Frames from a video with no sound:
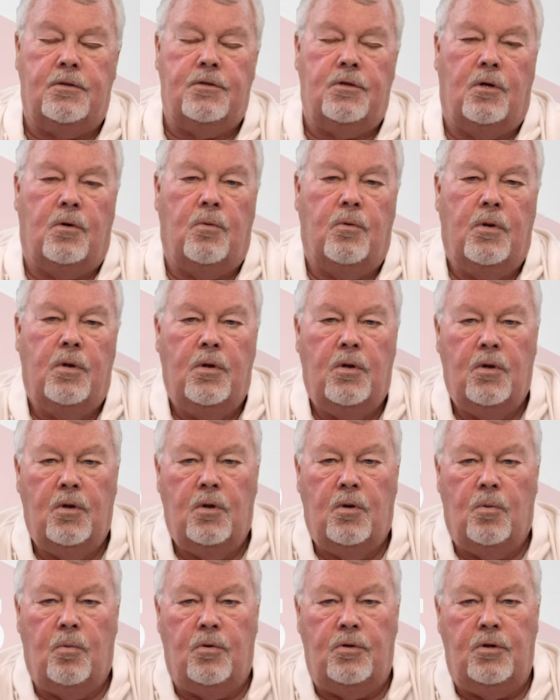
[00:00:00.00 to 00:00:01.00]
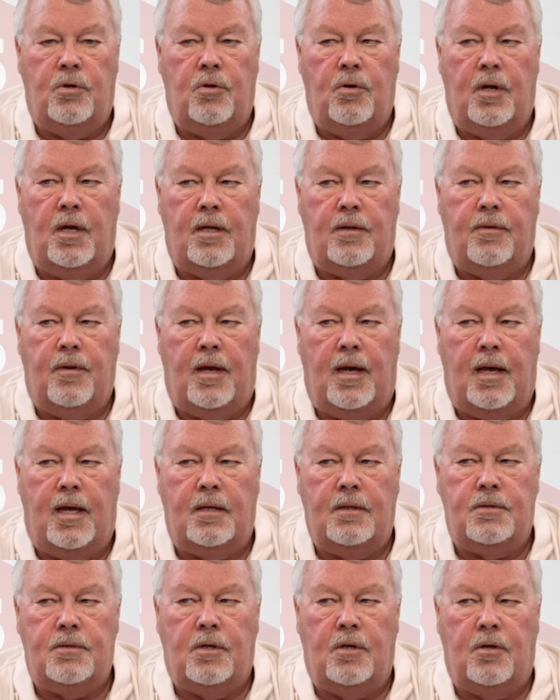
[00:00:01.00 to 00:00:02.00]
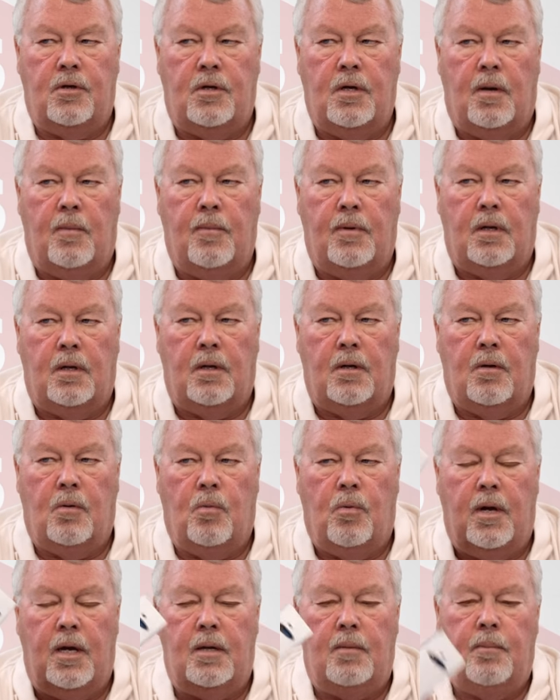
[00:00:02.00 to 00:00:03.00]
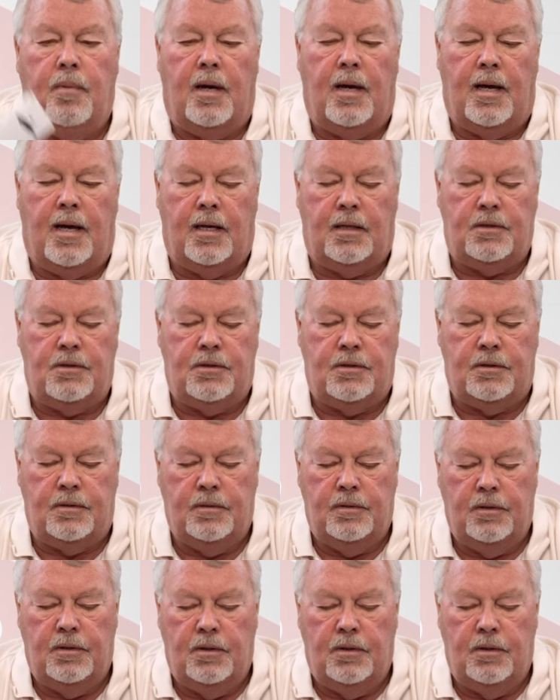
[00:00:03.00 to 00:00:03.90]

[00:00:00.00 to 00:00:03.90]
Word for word: So when you get that, it's going to come in a little white box.